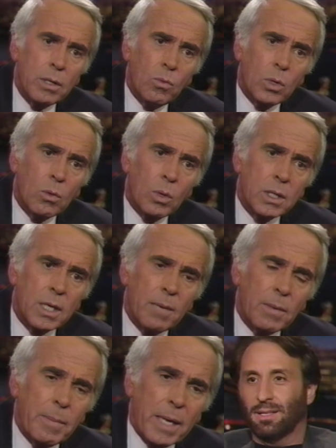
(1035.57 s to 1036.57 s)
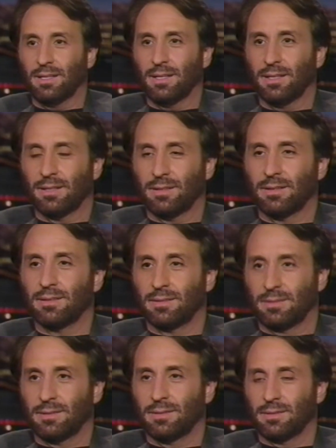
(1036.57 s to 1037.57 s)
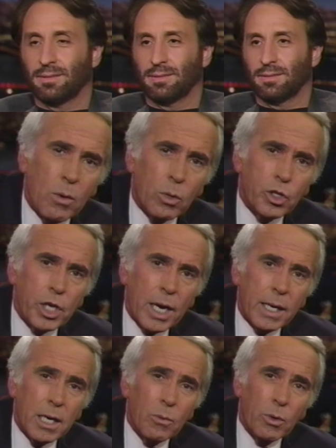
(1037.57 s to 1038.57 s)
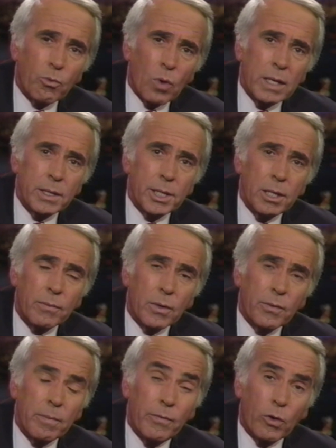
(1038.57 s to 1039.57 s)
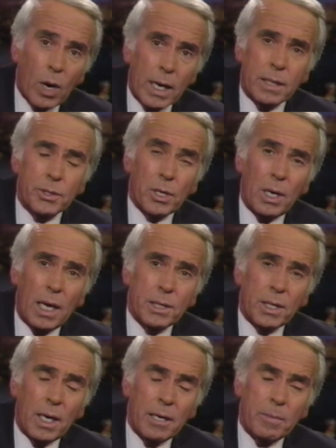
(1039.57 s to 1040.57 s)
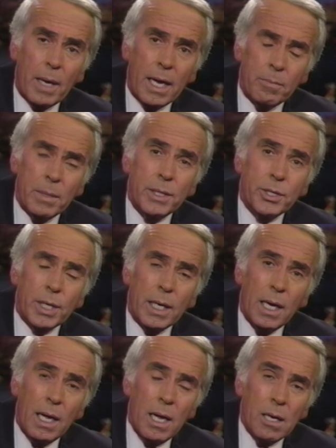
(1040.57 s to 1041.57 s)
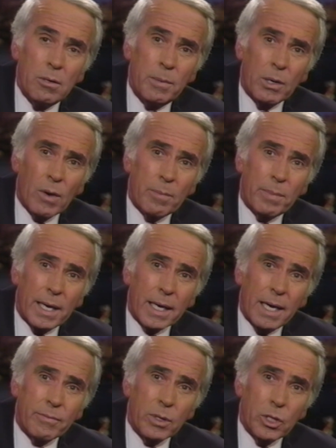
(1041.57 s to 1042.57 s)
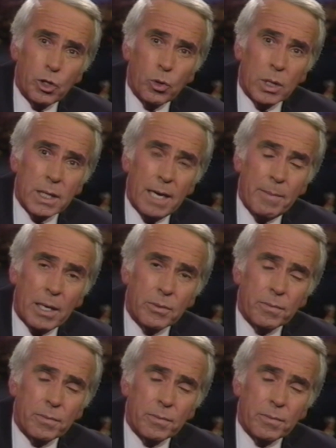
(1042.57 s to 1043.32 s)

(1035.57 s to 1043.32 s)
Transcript: yeah. at one time? And, Let and me ask you about that, but I got a break waiting. We're chatting sure. here with Ron Silver from Veronica's Closet on N B C. We'll be right back after this short timeout.